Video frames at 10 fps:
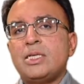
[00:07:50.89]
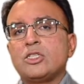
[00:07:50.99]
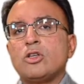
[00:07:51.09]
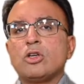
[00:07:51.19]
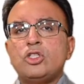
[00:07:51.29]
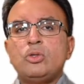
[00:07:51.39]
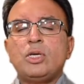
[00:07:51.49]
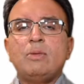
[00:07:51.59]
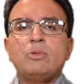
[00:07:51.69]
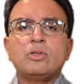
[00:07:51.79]
as long as you
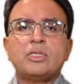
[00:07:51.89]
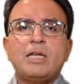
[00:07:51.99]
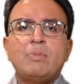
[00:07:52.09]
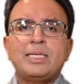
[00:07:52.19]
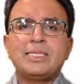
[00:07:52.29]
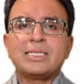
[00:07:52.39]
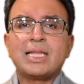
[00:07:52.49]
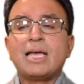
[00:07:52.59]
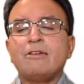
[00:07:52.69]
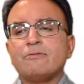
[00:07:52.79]
keep those databases
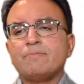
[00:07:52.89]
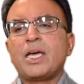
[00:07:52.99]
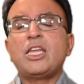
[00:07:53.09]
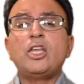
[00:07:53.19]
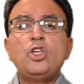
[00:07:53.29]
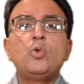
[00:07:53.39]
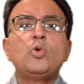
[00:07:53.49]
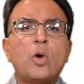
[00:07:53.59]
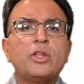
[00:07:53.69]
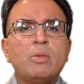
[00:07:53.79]
live. And you would
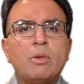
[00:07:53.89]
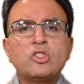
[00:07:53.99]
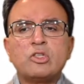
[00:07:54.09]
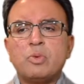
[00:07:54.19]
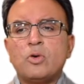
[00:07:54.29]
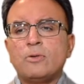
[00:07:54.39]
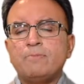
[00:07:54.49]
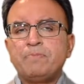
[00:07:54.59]
want them on support.